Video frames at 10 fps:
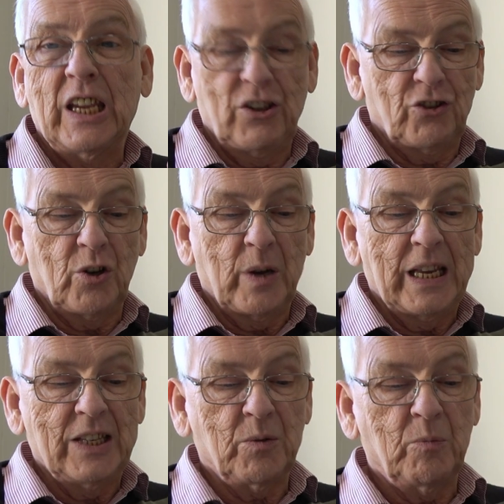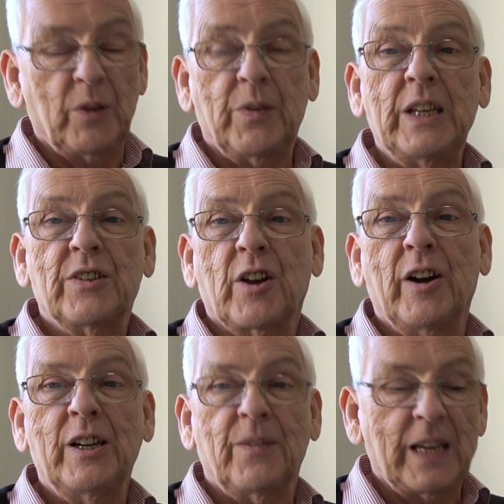issue is with these
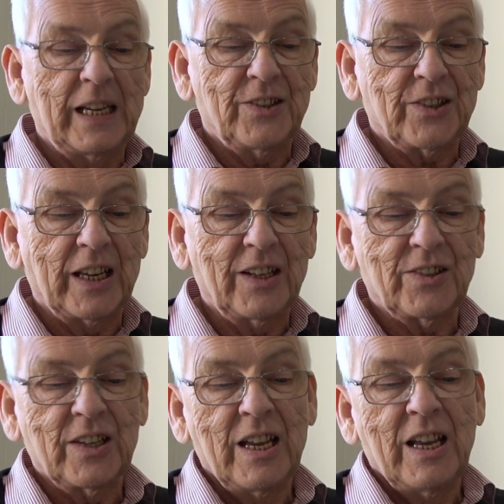kind of heat sinks,